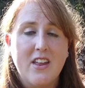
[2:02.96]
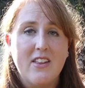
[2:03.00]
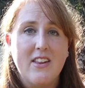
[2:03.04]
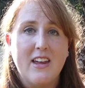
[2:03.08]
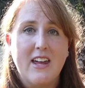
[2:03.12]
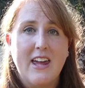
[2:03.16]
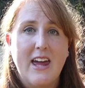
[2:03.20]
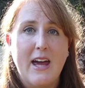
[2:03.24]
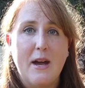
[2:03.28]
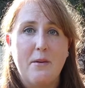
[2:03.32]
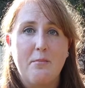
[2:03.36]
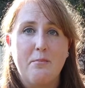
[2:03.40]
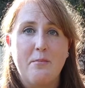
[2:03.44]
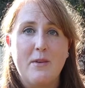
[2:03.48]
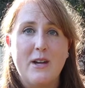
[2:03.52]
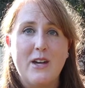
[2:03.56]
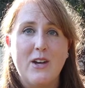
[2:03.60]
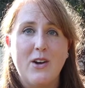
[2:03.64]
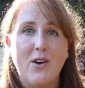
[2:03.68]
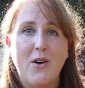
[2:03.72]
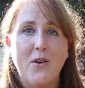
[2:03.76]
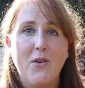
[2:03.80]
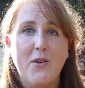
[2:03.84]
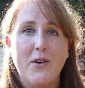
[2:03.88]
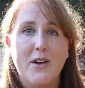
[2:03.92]
that kept me
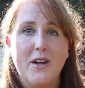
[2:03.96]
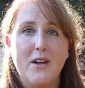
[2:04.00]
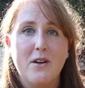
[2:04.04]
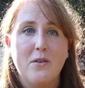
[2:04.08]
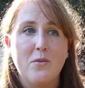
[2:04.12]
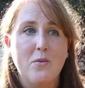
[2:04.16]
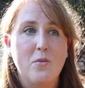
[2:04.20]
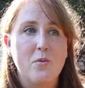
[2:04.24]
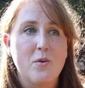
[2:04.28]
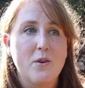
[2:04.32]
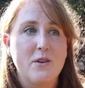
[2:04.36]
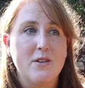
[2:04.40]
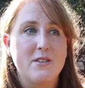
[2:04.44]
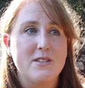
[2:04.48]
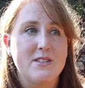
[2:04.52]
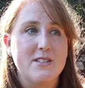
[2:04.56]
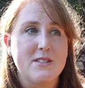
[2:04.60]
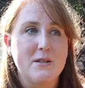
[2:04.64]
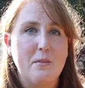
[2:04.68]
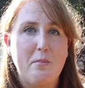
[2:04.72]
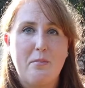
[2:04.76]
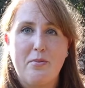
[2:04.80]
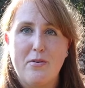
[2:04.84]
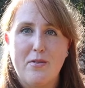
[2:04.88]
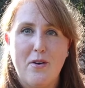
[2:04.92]
going was
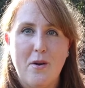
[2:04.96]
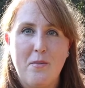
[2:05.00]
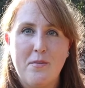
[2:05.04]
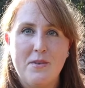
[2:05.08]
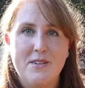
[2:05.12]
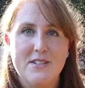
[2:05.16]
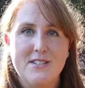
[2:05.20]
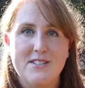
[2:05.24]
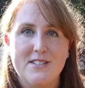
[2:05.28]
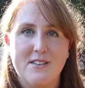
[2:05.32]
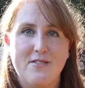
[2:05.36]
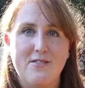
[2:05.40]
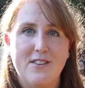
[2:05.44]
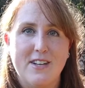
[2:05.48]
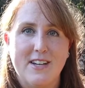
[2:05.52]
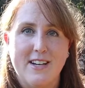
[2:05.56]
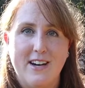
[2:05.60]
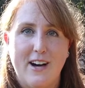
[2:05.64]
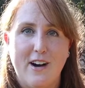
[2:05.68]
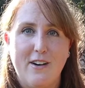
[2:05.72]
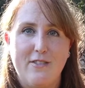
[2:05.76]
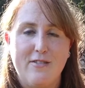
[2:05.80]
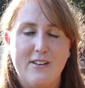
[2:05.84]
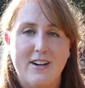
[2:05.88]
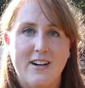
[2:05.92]
the promise of the
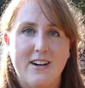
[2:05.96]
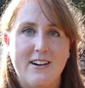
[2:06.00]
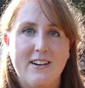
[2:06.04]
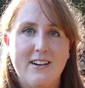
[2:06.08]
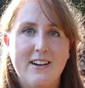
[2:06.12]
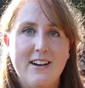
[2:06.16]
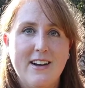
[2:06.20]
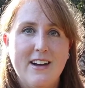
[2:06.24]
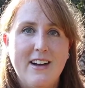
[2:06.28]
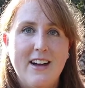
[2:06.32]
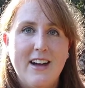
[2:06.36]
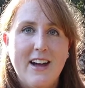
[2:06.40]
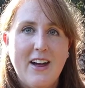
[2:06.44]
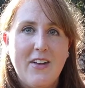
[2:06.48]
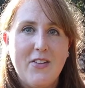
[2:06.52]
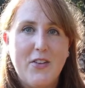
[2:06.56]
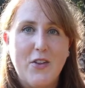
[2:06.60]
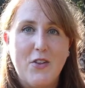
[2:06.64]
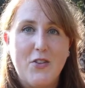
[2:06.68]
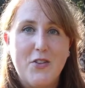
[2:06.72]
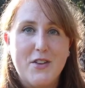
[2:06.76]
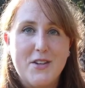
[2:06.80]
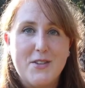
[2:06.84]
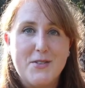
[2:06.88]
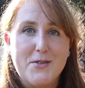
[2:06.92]
cover
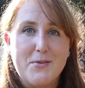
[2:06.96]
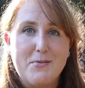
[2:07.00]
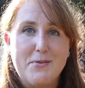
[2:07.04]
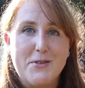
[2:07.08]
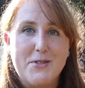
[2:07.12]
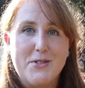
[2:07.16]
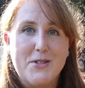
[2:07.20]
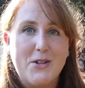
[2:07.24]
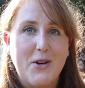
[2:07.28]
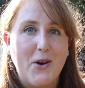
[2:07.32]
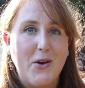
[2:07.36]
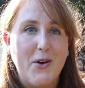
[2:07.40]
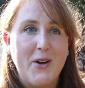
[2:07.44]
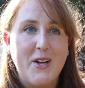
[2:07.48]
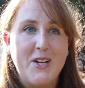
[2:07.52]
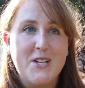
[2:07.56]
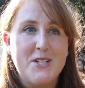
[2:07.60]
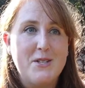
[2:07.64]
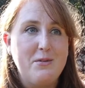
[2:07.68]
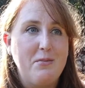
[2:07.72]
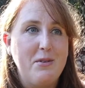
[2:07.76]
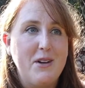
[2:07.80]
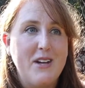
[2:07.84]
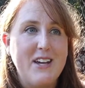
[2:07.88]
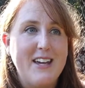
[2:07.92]
that this was going
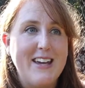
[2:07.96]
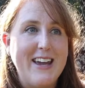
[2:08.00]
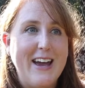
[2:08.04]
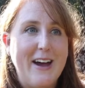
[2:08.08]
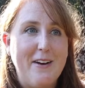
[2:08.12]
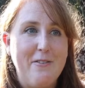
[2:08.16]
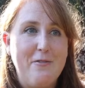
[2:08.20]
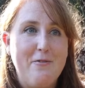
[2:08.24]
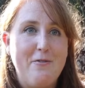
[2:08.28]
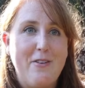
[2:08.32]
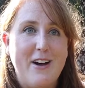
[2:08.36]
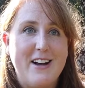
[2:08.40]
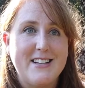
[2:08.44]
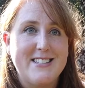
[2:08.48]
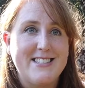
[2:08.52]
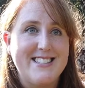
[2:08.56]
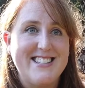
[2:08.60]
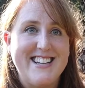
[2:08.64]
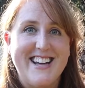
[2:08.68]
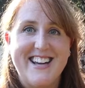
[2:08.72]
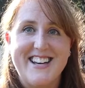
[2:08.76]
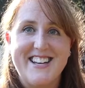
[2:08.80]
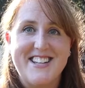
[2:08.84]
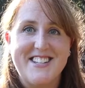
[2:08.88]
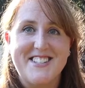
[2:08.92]
to be a
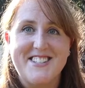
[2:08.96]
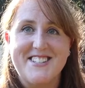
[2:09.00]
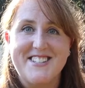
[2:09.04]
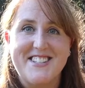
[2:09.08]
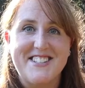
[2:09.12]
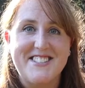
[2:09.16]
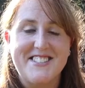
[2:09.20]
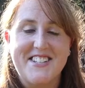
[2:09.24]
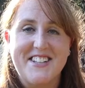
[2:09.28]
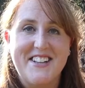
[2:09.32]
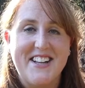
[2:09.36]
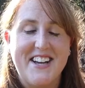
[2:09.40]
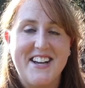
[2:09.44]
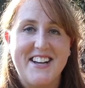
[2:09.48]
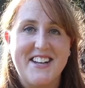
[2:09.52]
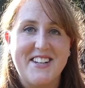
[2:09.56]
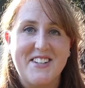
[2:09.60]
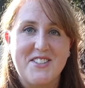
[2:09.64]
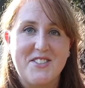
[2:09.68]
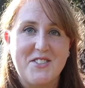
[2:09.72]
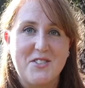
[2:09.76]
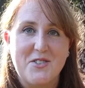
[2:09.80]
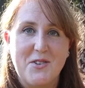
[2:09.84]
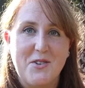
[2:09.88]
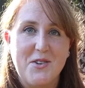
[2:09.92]
fascinating, scintillating
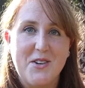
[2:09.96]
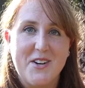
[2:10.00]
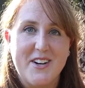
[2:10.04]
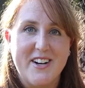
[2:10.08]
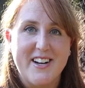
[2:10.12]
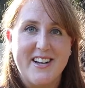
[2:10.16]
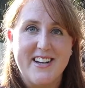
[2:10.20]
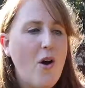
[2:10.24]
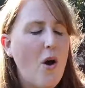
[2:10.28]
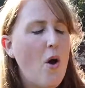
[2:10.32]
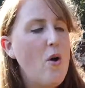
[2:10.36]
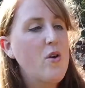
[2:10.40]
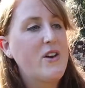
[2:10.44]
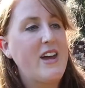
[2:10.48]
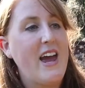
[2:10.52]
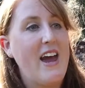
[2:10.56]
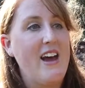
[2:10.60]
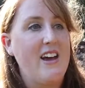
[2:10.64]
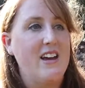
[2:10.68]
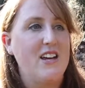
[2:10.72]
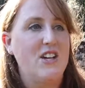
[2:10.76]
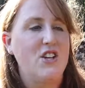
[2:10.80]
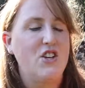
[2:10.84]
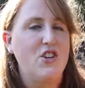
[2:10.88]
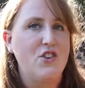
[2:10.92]
story.
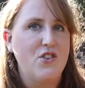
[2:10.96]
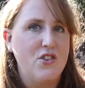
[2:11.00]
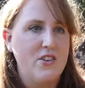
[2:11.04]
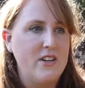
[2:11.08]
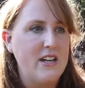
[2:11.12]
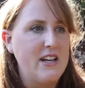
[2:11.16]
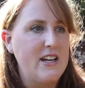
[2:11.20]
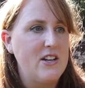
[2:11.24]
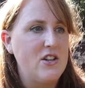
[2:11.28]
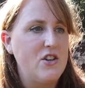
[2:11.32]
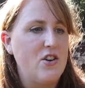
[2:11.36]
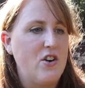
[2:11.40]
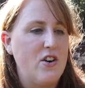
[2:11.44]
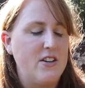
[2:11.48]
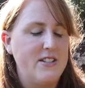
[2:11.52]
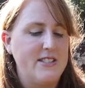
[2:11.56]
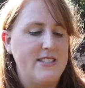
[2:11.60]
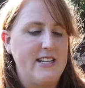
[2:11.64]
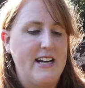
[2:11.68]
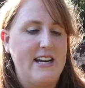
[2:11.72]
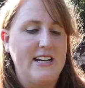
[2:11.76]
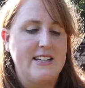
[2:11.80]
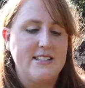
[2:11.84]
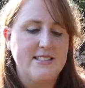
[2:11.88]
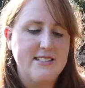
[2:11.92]
Okay, you need
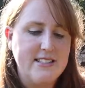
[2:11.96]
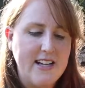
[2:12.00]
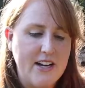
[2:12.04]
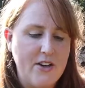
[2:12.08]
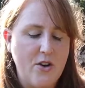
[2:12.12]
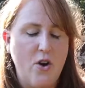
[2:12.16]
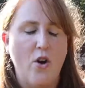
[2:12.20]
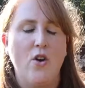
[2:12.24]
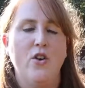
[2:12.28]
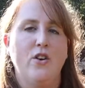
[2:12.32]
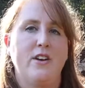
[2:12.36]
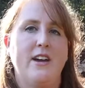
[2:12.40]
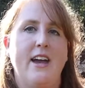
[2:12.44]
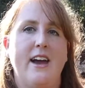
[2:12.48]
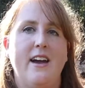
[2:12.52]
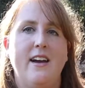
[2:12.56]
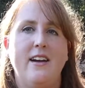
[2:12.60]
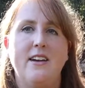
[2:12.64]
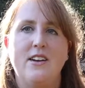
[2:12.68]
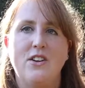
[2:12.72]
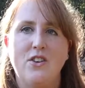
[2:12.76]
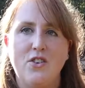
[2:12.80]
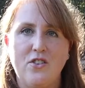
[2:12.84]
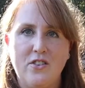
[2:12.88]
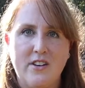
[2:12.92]
context, and
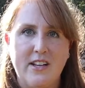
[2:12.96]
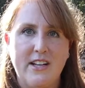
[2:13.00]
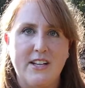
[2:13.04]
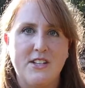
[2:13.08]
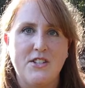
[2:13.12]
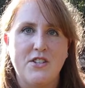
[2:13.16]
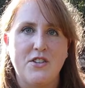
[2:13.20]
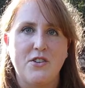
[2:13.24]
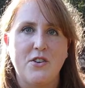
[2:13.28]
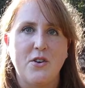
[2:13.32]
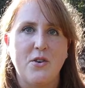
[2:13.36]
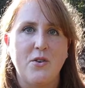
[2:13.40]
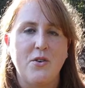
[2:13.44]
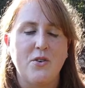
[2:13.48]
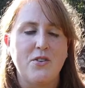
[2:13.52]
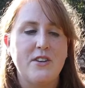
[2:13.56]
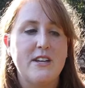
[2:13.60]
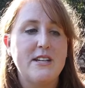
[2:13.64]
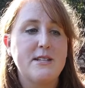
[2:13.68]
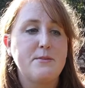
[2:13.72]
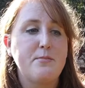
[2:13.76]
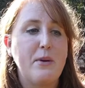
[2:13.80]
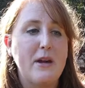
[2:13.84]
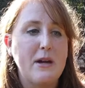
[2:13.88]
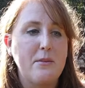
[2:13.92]
okay, you need to know who
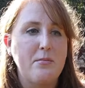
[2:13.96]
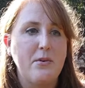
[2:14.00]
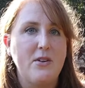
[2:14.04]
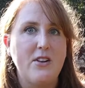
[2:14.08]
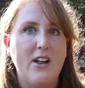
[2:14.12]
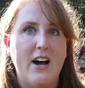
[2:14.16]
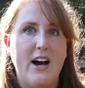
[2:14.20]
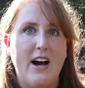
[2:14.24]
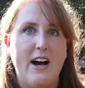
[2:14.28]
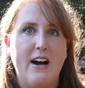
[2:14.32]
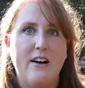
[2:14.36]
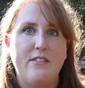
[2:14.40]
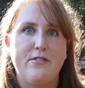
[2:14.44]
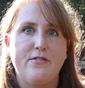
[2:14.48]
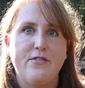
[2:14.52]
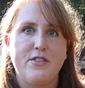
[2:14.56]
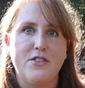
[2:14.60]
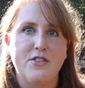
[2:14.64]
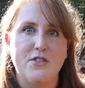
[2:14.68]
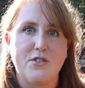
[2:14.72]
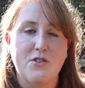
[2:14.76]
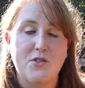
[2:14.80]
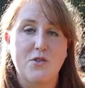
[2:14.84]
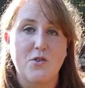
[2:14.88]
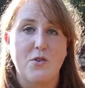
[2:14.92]
these people are for
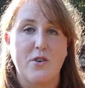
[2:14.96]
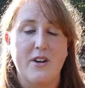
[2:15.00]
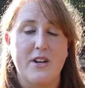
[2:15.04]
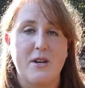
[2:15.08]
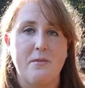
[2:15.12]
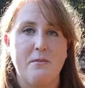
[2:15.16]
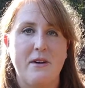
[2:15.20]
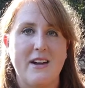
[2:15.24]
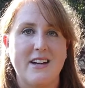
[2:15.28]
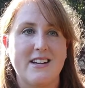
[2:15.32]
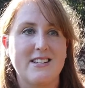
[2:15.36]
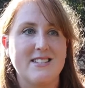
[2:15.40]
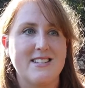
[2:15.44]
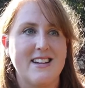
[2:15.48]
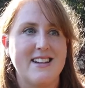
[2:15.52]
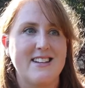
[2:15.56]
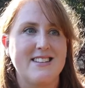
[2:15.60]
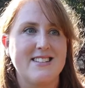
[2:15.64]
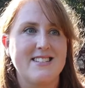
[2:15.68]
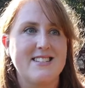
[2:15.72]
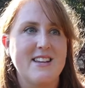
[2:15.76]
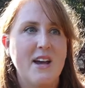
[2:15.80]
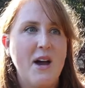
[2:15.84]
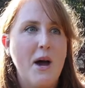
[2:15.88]
the story to make sense.